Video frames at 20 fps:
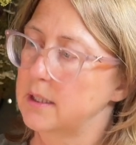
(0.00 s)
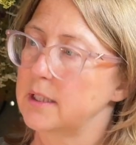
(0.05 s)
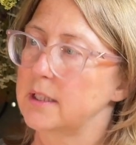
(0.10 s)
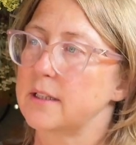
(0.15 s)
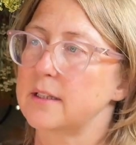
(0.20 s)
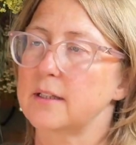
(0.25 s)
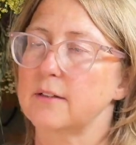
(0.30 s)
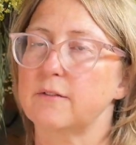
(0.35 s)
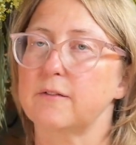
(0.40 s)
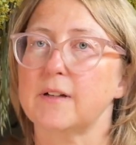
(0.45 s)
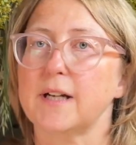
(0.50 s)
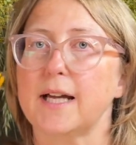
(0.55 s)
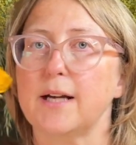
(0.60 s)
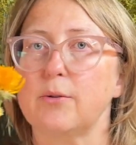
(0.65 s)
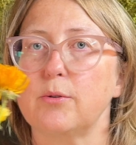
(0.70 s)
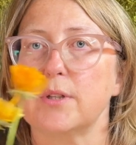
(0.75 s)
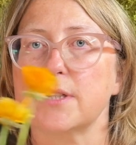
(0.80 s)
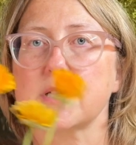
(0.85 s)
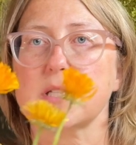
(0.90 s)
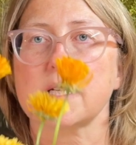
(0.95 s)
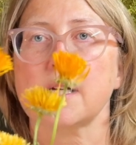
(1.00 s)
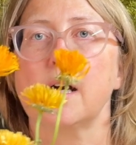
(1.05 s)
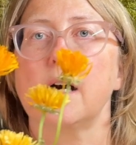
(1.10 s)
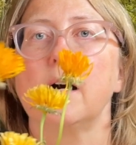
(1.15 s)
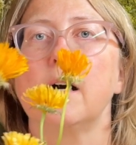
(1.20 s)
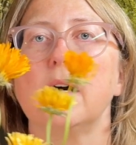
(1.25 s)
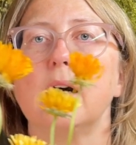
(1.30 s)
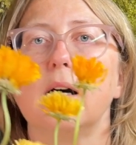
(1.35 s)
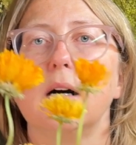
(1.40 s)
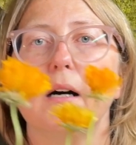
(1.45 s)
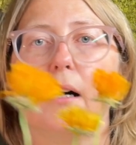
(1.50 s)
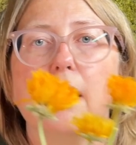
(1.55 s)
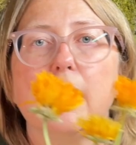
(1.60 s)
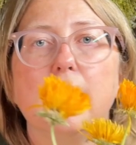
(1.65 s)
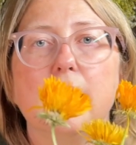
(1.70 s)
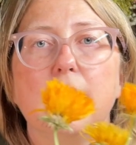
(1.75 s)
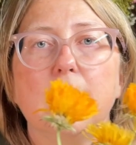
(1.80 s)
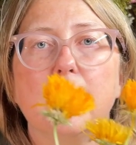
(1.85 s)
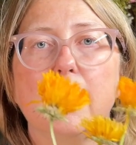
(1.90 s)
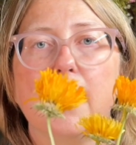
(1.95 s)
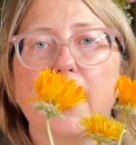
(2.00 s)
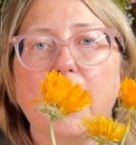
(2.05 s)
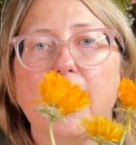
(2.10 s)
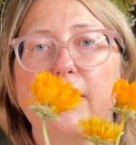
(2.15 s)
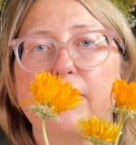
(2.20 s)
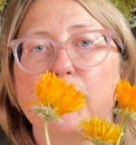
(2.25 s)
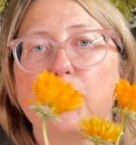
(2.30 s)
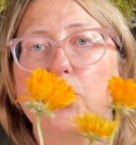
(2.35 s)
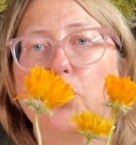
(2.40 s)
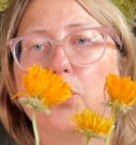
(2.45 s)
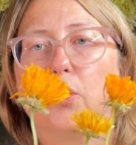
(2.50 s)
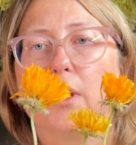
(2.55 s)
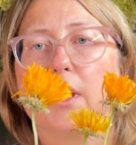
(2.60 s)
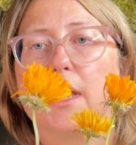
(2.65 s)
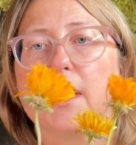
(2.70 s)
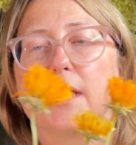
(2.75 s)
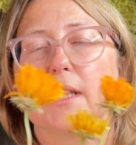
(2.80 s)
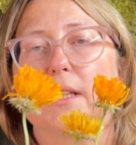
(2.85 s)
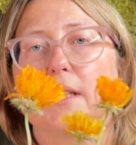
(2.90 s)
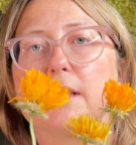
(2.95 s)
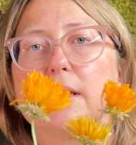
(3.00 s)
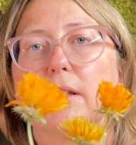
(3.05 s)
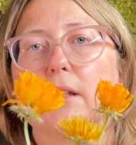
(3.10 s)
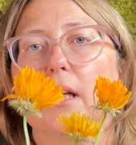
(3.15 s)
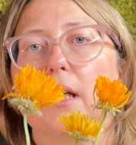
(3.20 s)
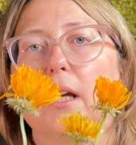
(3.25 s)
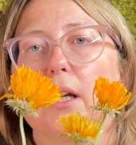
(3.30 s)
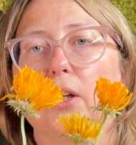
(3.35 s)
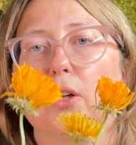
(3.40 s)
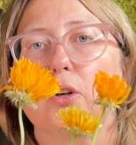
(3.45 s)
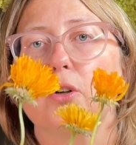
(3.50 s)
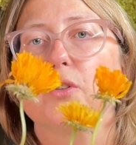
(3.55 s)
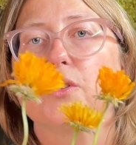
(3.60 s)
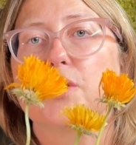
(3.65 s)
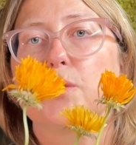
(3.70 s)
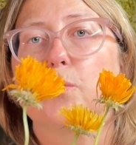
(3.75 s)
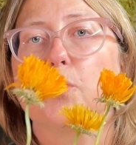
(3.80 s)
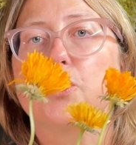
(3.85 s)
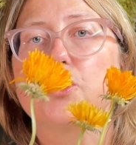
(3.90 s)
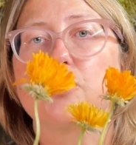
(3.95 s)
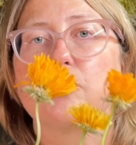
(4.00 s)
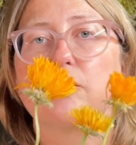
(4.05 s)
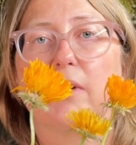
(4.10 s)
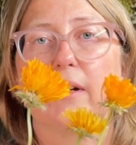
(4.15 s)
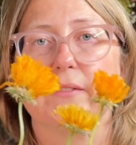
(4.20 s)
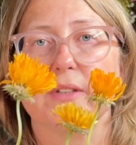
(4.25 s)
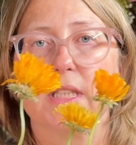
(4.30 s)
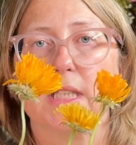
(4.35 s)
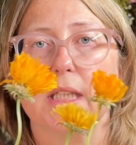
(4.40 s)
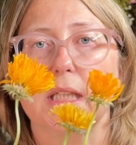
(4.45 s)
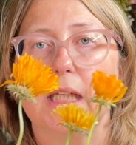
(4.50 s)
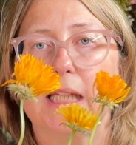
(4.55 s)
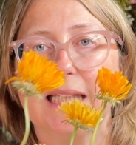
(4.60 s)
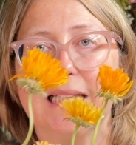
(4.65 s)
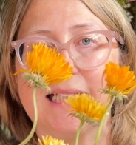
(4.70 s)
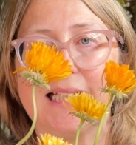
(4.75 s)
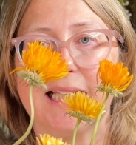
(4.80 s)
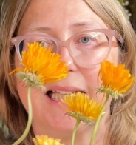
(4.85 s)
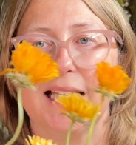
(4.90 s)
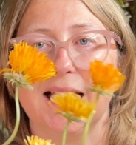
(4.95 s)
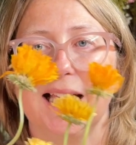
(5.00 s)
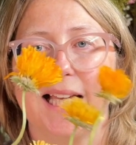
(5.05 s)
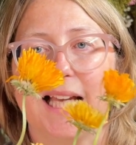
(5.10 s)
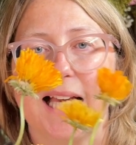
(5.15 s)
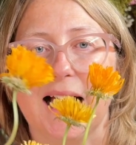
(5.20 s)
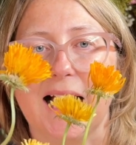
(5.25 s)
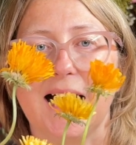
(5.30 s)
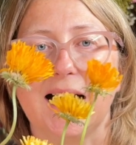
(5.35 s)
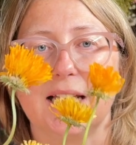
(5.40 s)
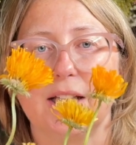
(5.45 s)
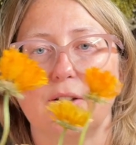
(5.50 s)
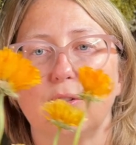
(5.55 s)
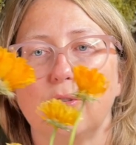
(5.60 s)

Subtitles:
the flowers have all gone towards gravity, and they're